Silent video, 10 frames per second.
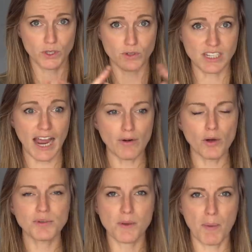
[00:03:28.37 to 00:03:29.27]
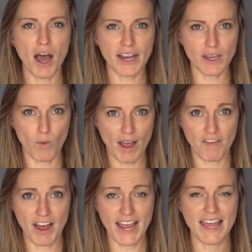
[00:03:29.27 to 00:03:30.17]
So Skyroam is a pocket
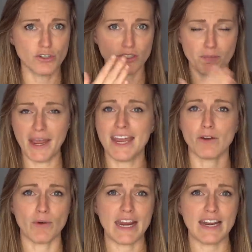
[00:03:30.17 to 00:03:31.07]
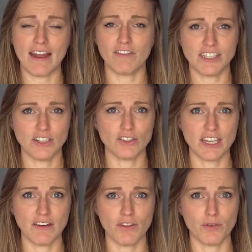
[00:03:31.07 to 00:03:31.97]
Wi-Fi and you just pay a rate every single
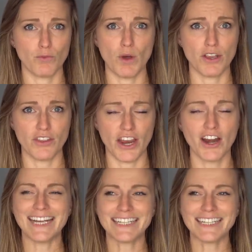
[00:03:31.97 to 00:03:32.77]
day for while you're there.